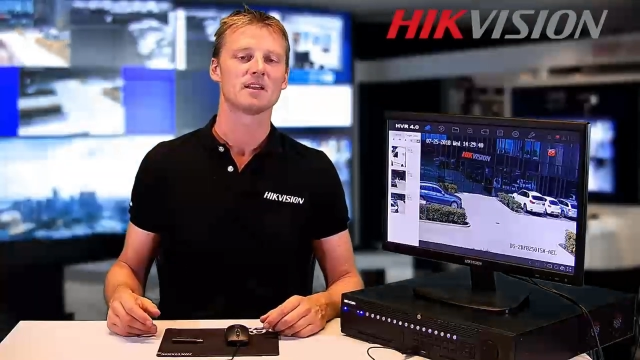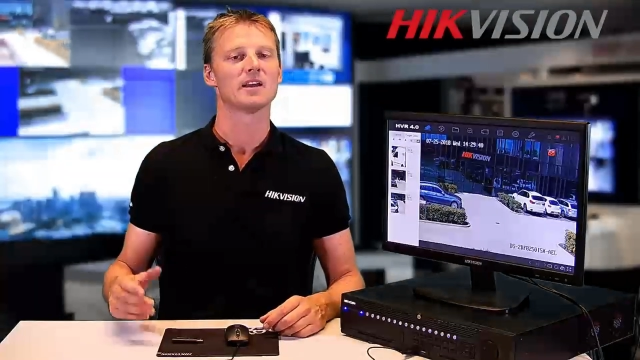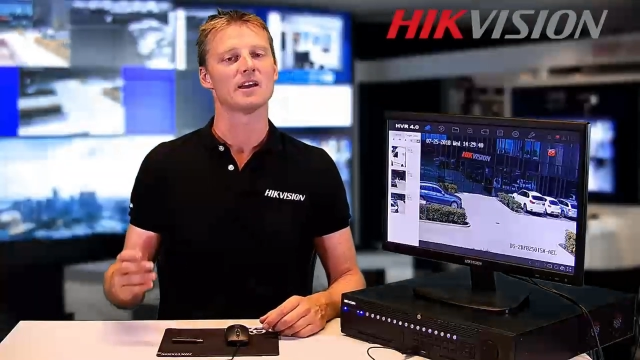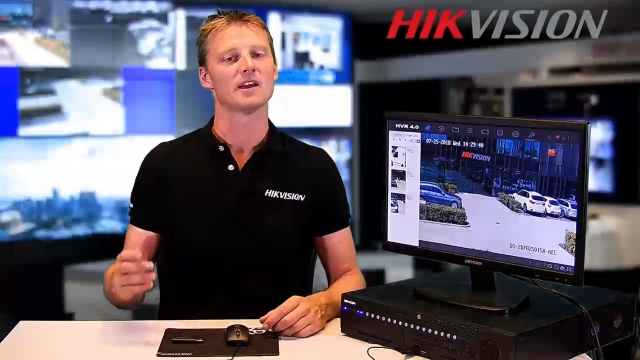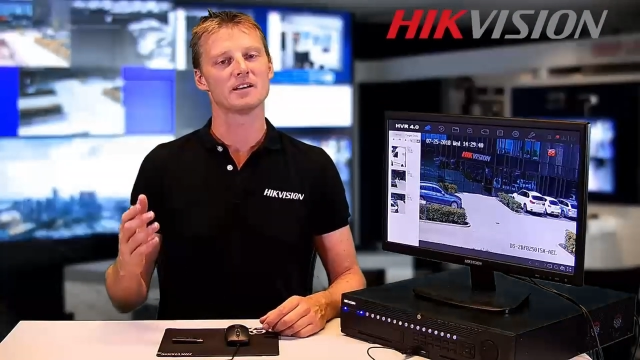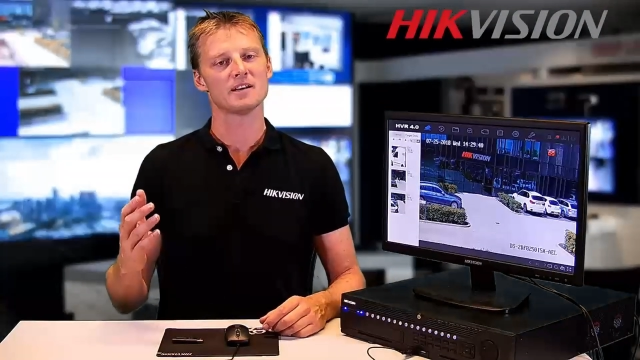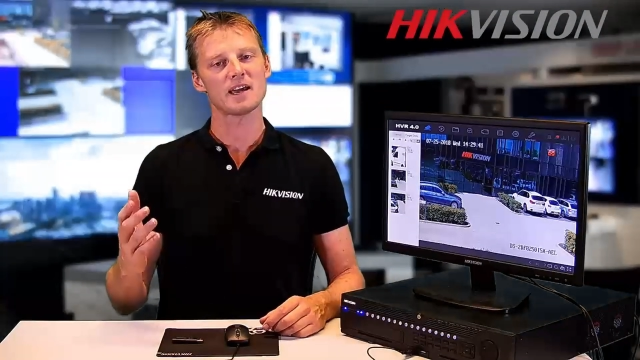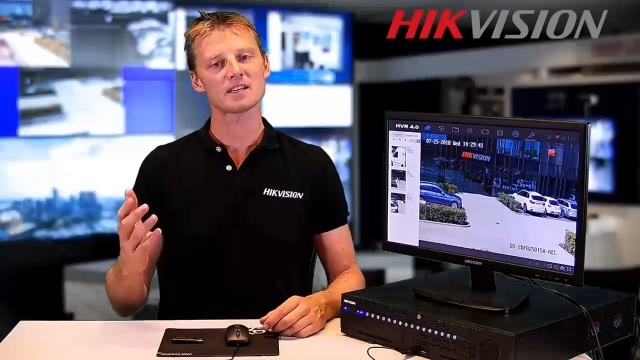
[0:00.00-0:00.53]

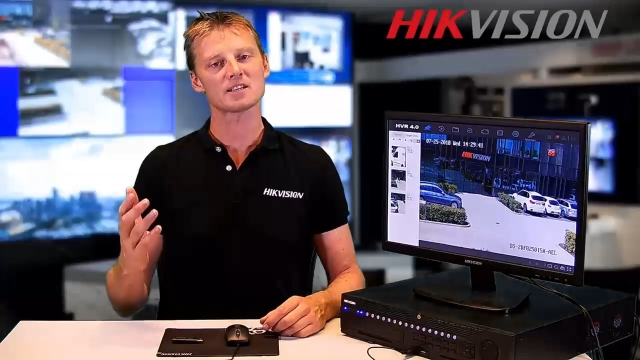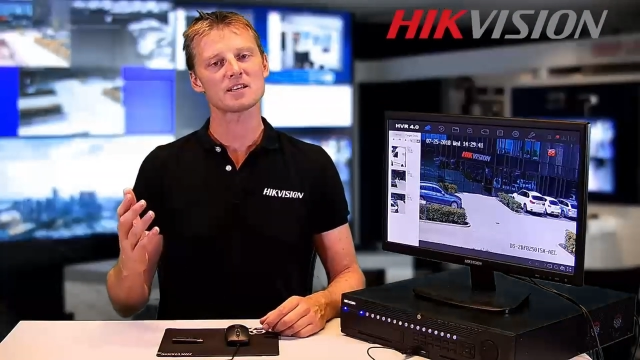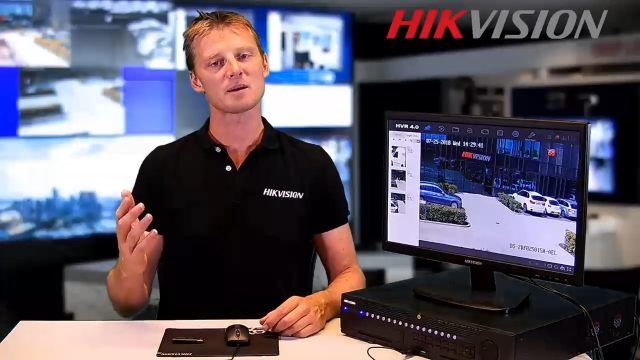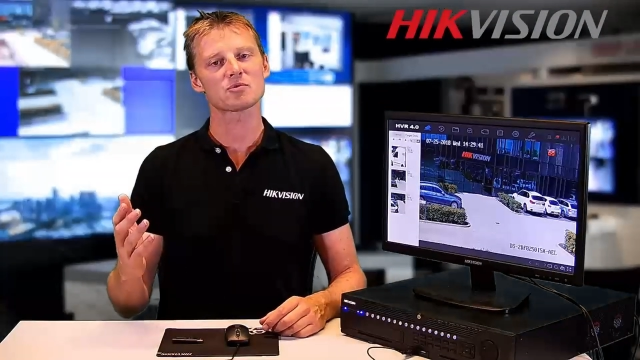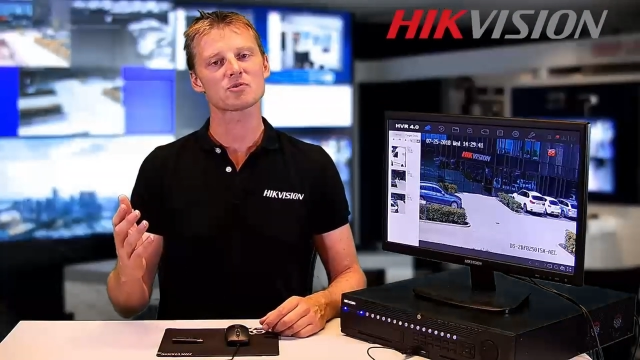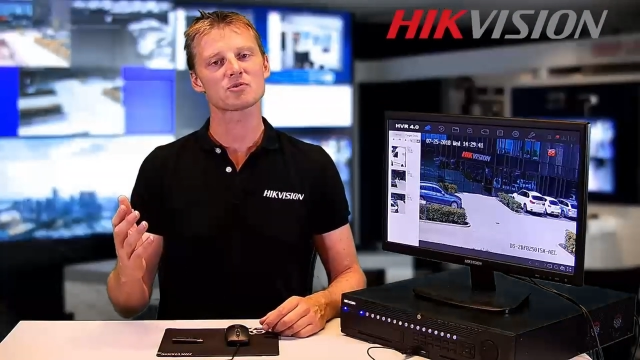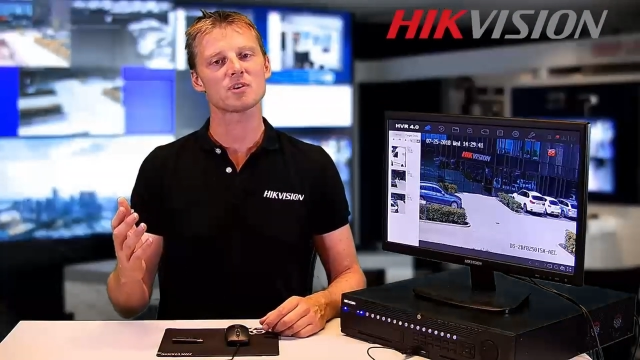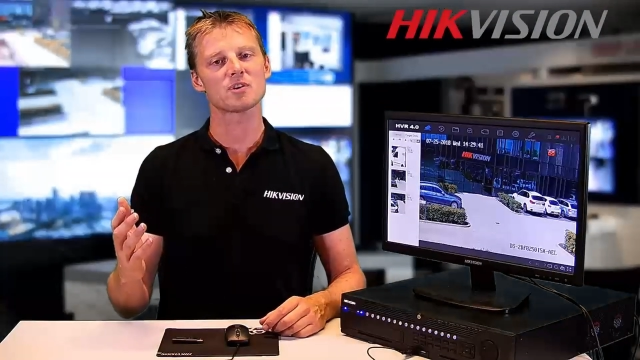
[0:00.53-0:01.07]
In the next
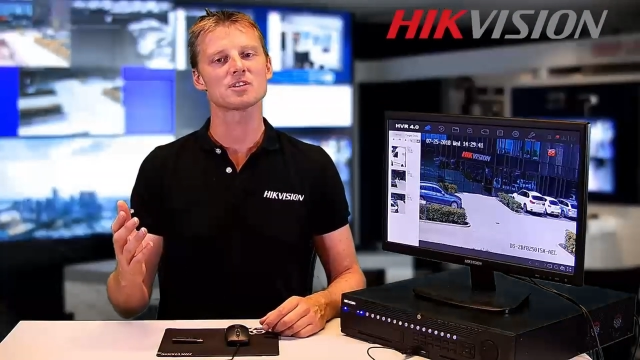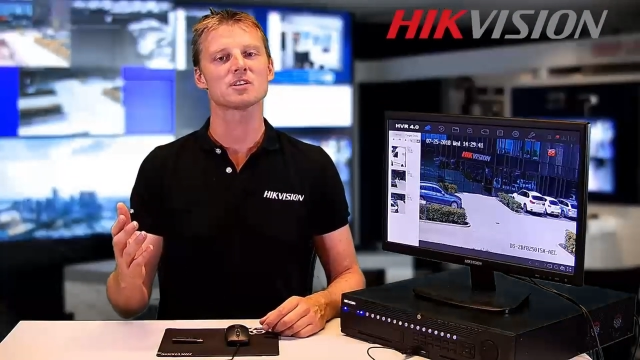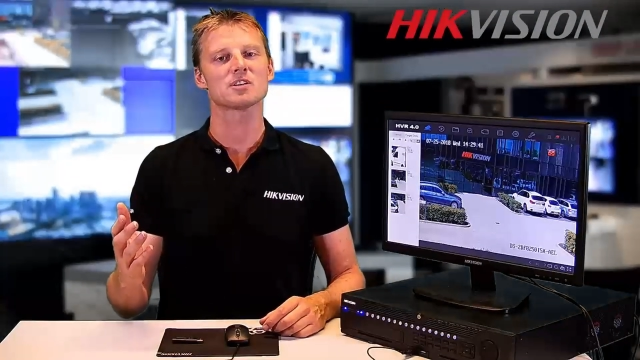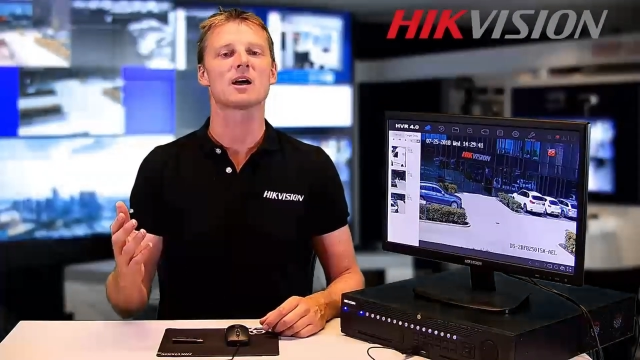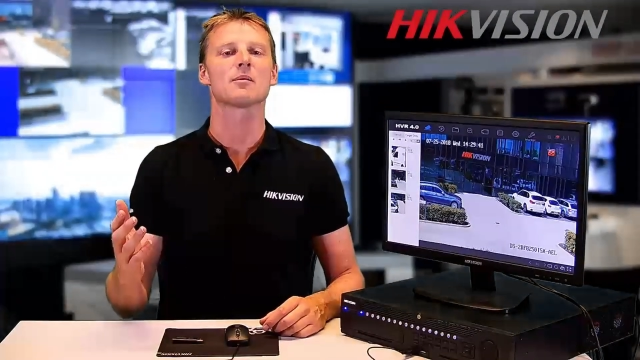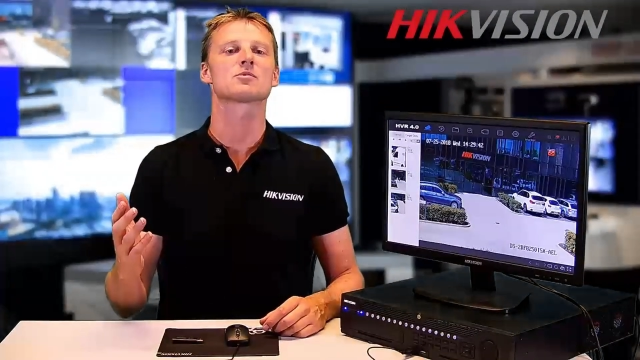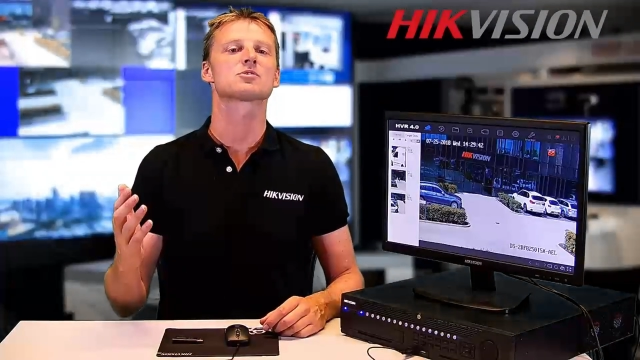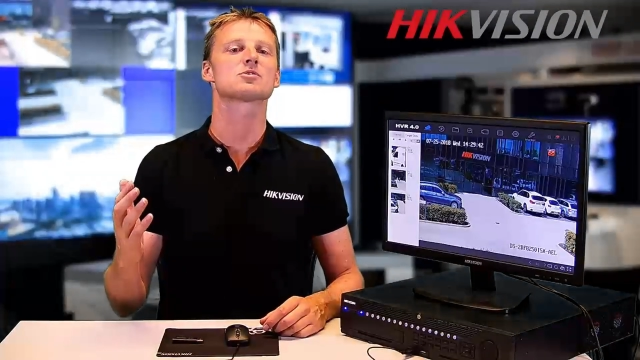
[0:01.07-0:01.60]
demonstration I will